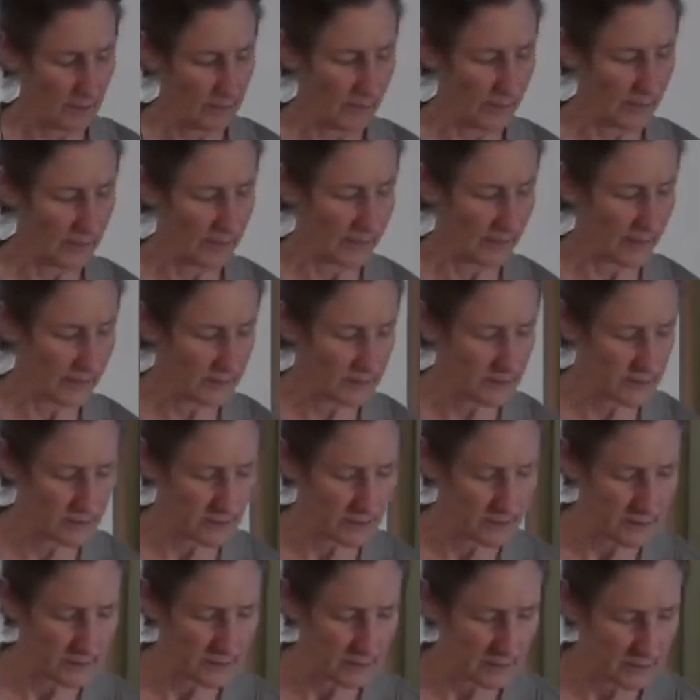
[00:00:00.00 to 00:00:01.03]
My
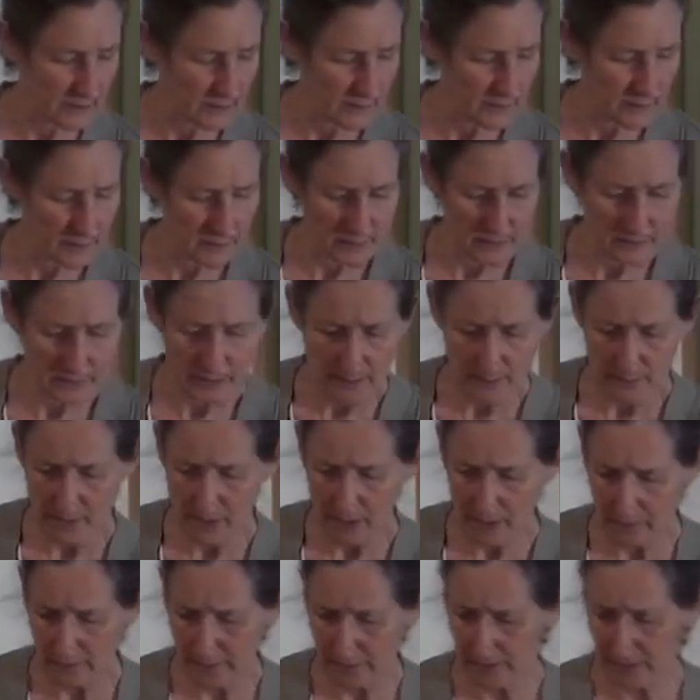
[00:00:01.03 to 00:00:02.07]
next
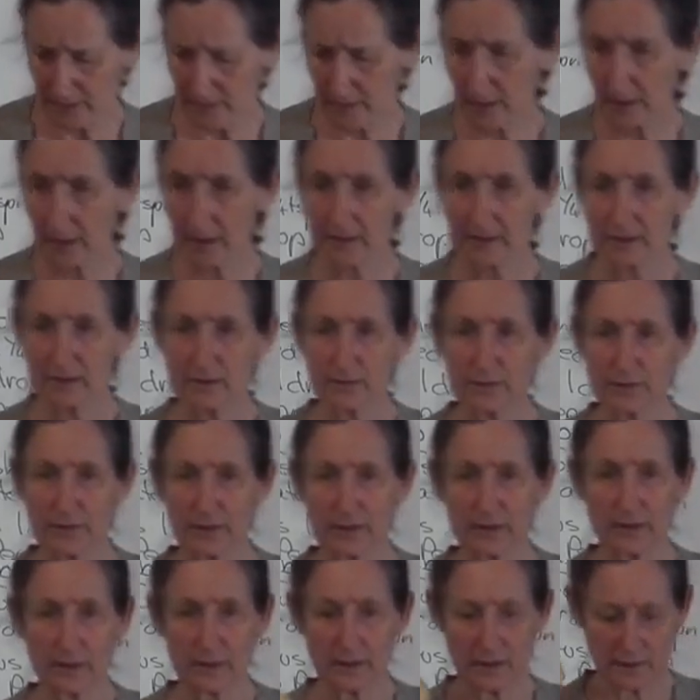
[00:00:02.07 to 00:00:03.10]
demo is going to
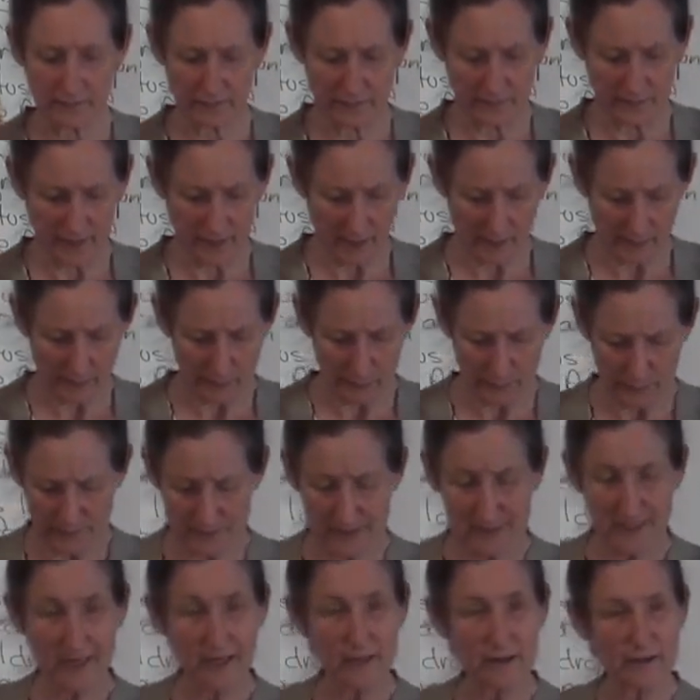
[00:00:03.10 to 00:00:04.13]
be of the humble
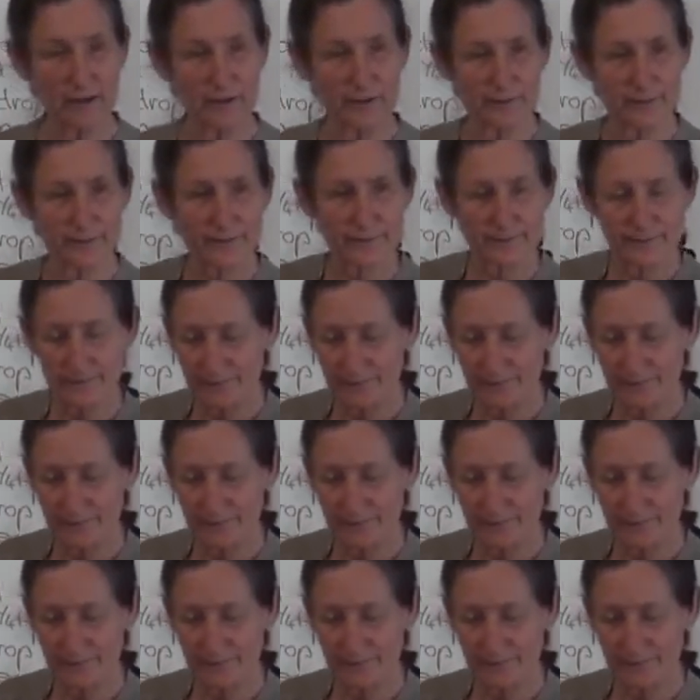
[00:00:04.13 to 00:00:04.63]
potato.